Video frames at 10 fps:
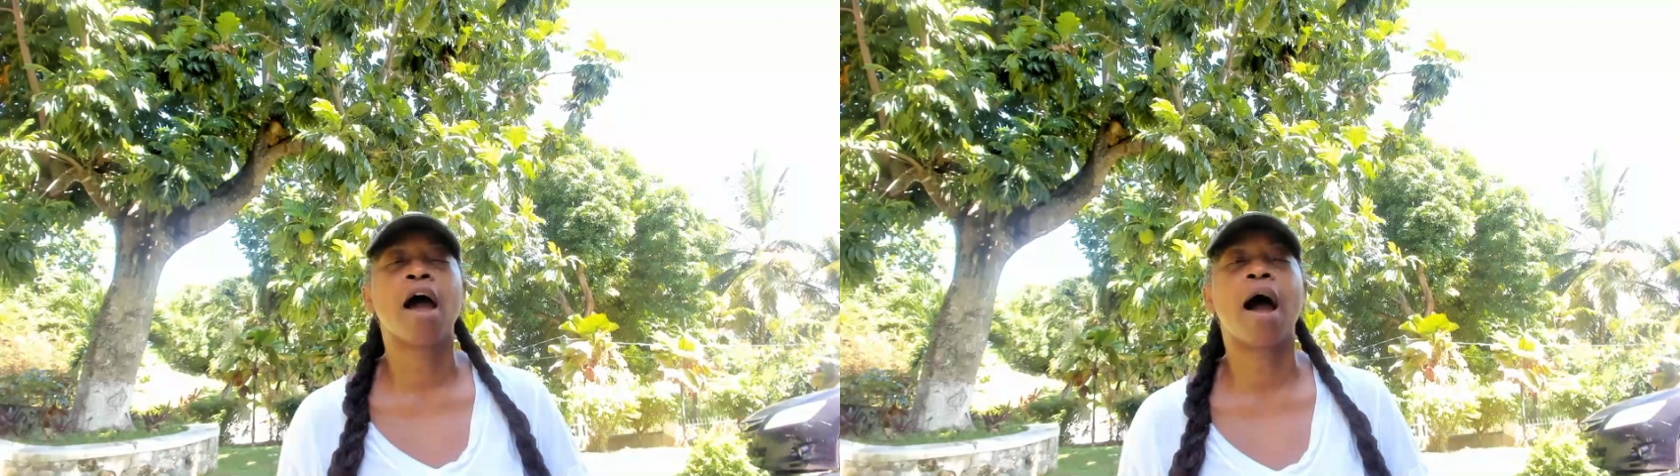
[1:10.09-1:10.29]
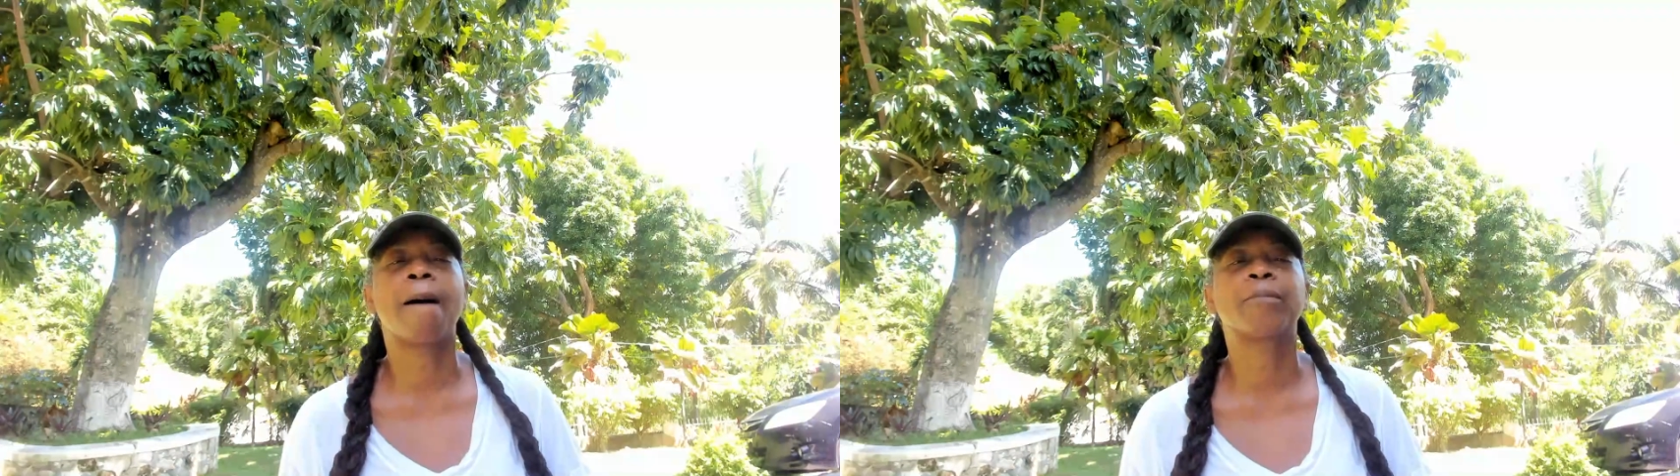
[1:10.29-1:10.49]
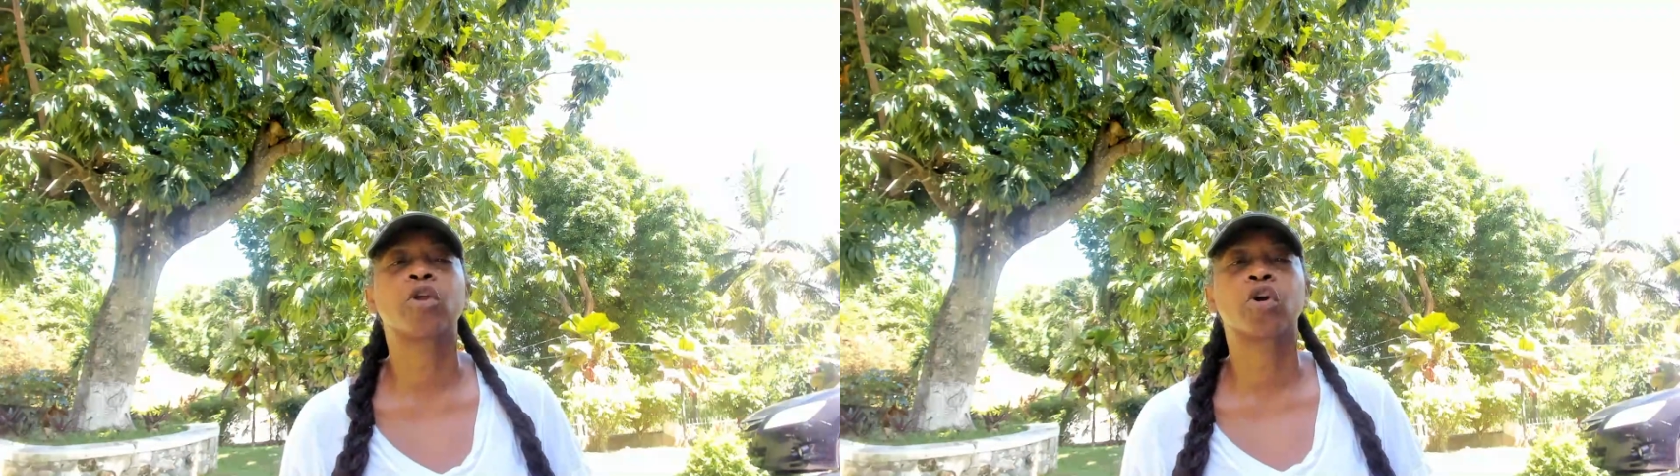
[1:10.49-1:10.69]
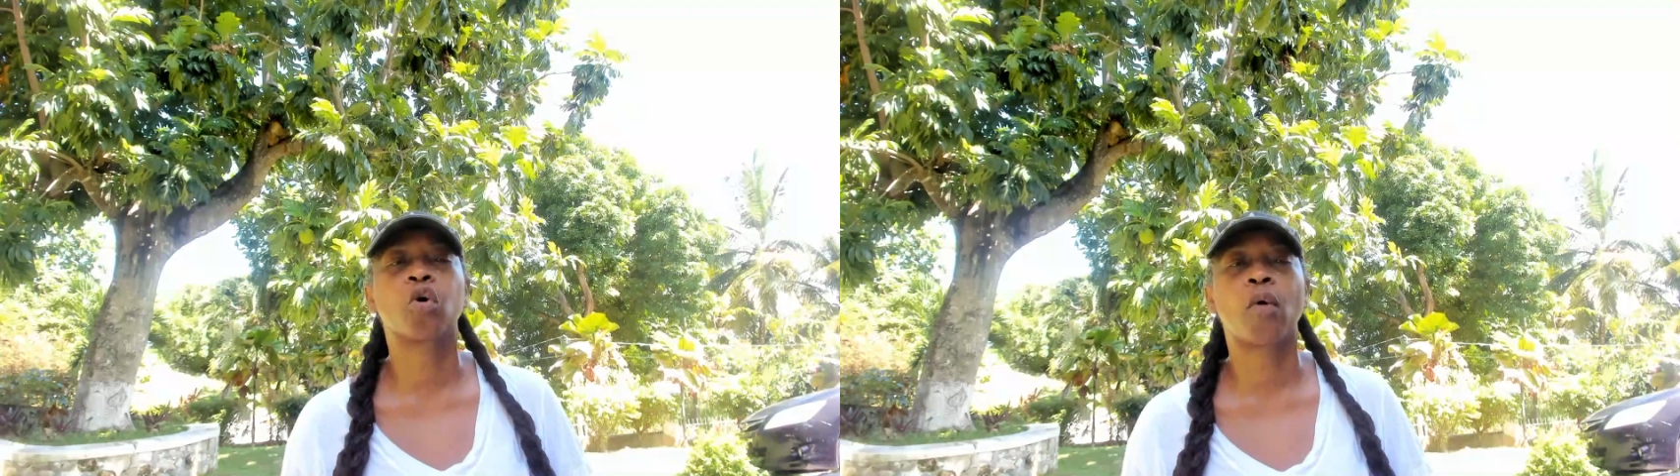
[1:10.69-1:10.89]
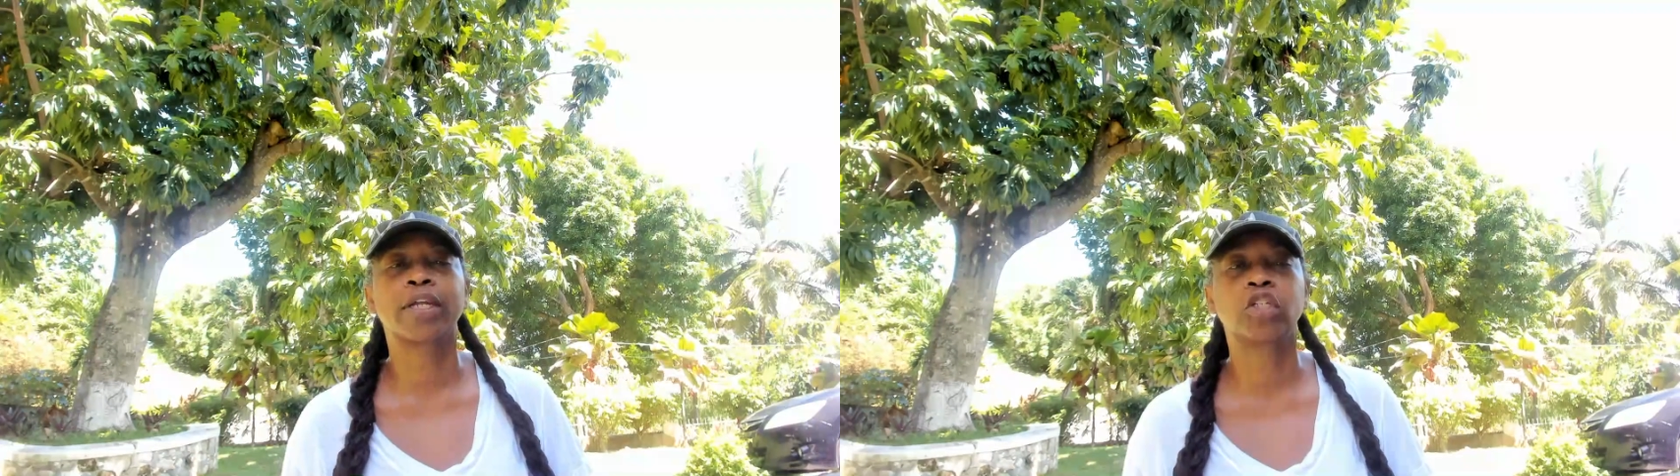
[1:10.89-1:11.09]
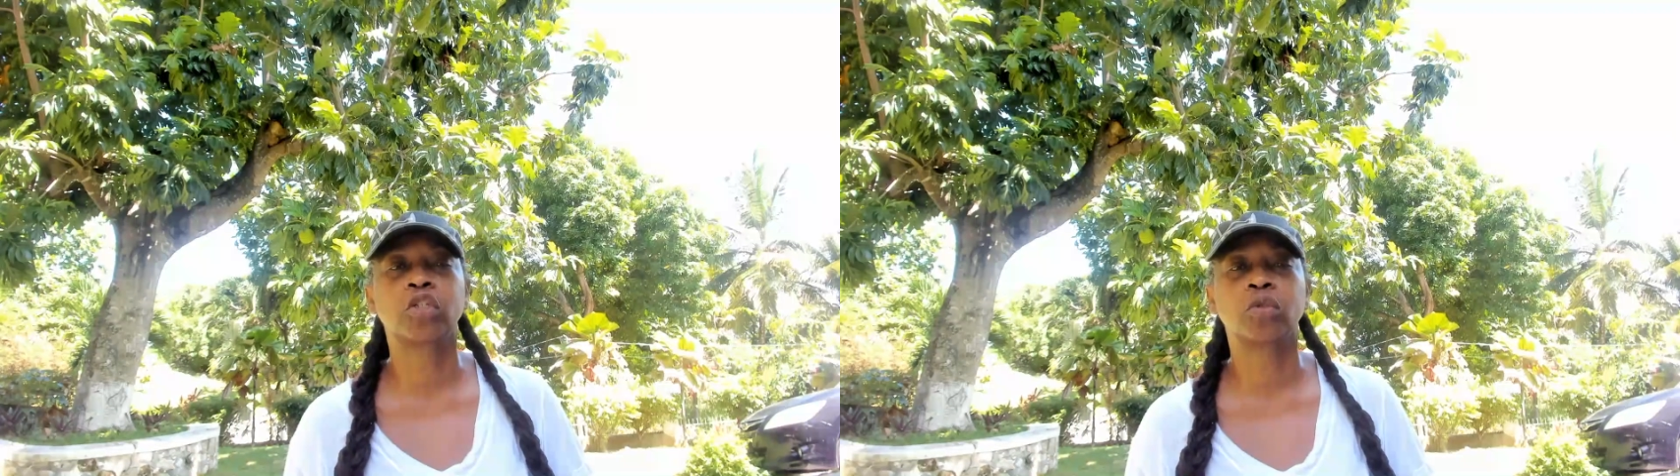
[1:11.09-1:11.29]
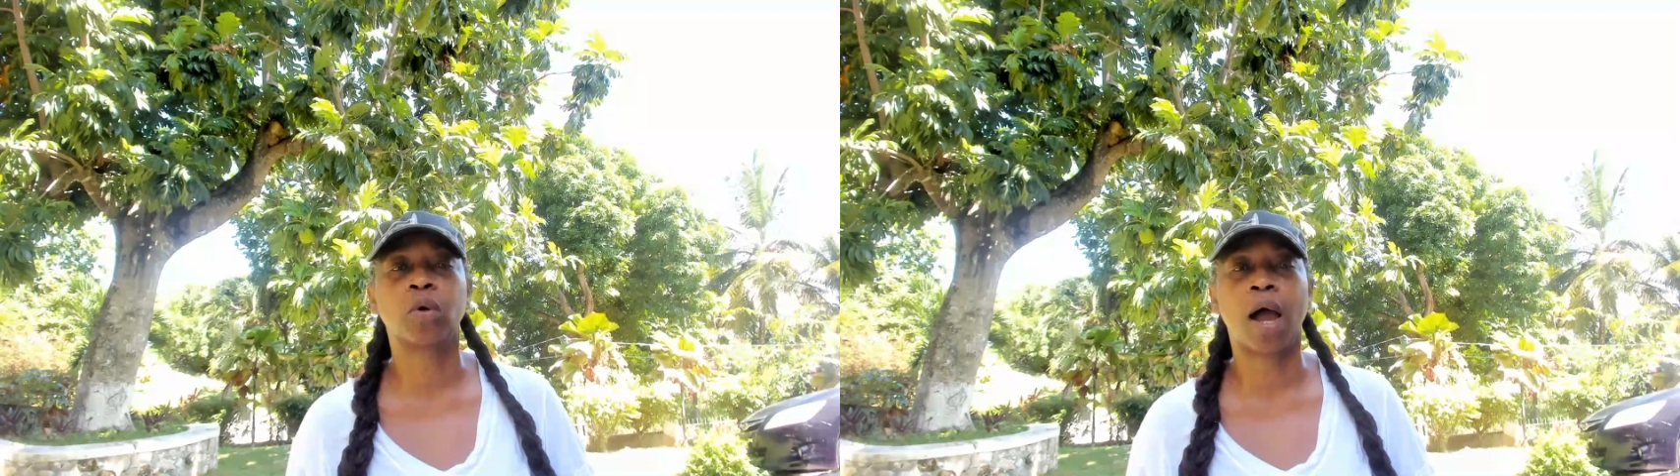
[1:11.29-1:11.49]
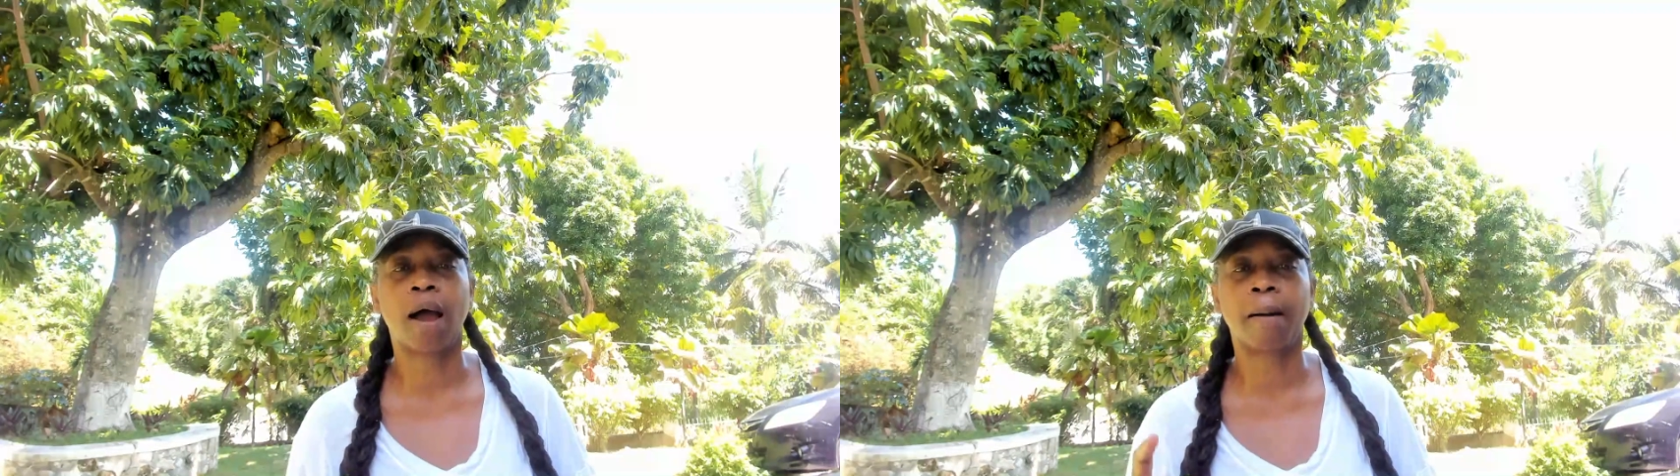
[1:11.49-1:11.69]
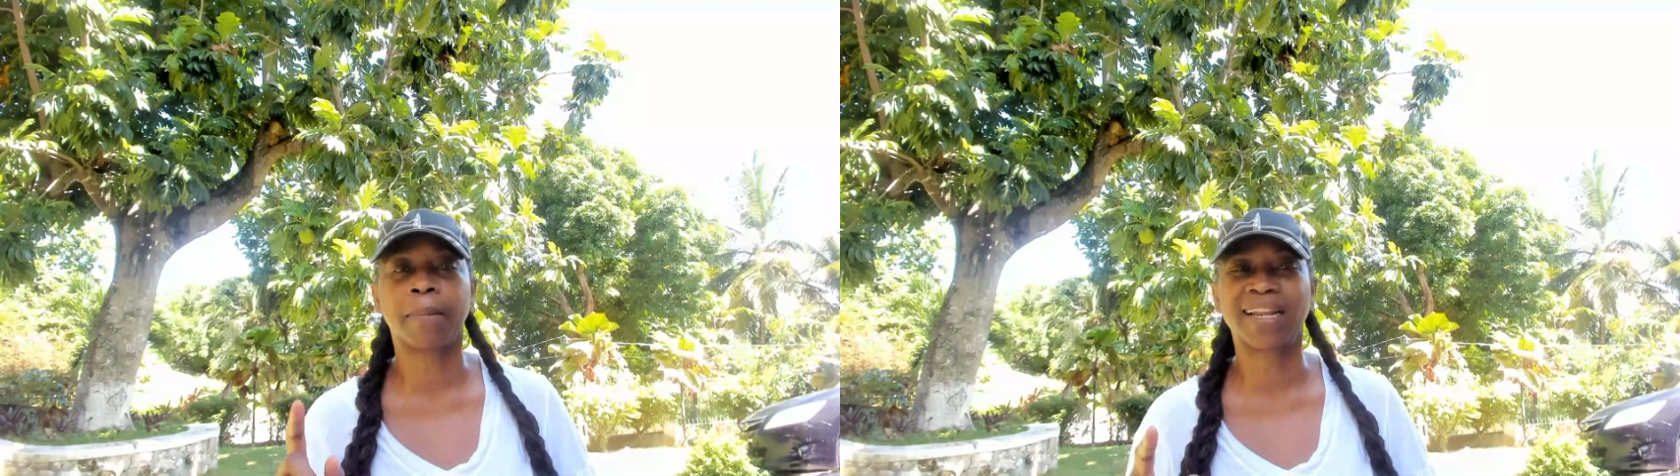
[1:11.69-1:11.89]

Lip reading: you're going to